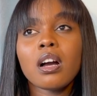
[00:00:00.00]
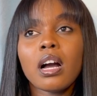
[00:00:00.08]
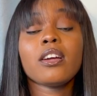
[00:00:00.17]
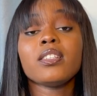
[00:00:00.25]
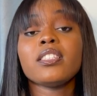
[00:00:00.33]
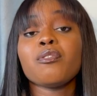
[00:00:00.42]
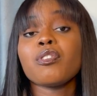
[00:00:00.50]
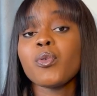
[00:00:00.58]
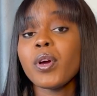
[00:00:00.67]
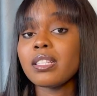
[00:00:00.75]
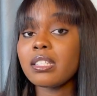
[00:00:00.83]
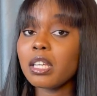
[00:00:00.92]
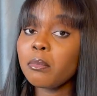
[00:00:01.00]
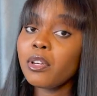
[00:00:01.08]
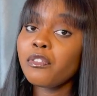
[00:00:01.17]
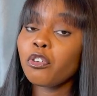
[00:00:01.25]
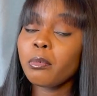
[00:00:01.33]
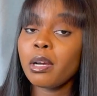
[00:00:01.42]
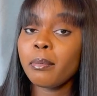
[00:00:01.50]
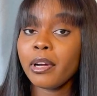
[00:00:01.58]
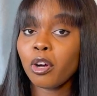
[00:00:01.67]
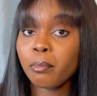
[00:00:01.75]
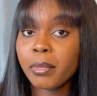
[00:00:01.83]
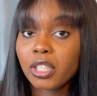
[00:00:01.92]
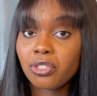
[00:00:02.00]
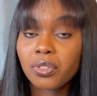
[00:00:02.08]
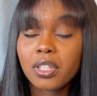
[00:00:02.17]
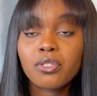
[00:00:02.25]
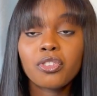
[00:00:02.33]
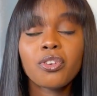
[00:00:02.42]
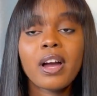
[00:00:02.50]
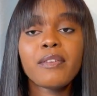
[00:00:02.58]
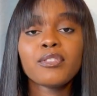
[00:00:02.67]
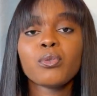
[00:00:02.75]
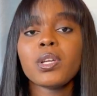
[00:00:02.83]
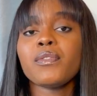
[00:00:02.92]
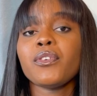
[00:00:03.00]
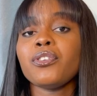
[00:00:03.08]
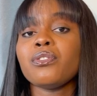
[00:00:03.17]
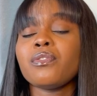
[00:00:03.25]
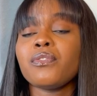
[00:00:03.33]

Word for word: i got a request email for my biometrics so you have to wait for you to,